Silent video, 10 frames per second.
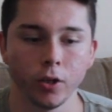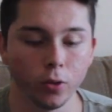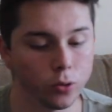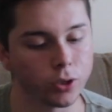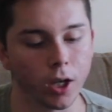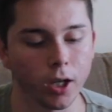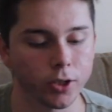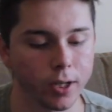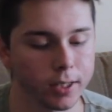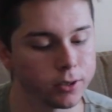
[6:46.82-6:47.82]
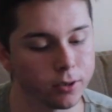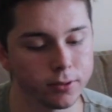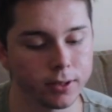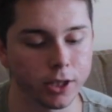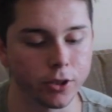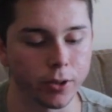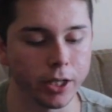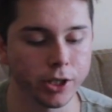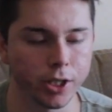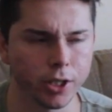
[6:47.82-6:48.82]
you lose contrast, you lose
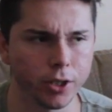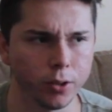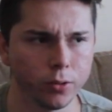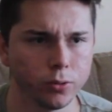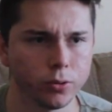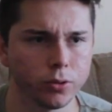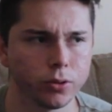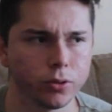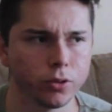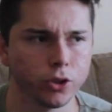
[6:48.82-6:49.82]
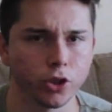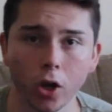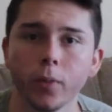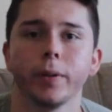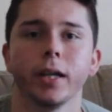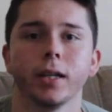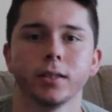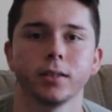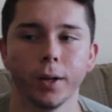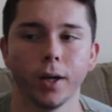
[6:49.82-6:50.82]
saturation, you lose
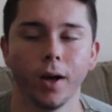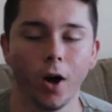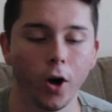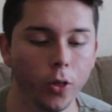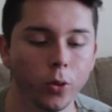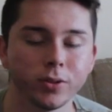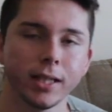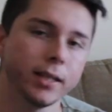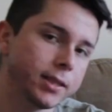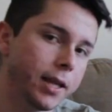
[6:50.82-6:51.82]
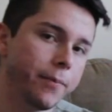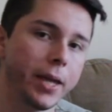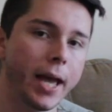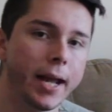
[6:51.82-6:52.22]
sharpness, but all those things can be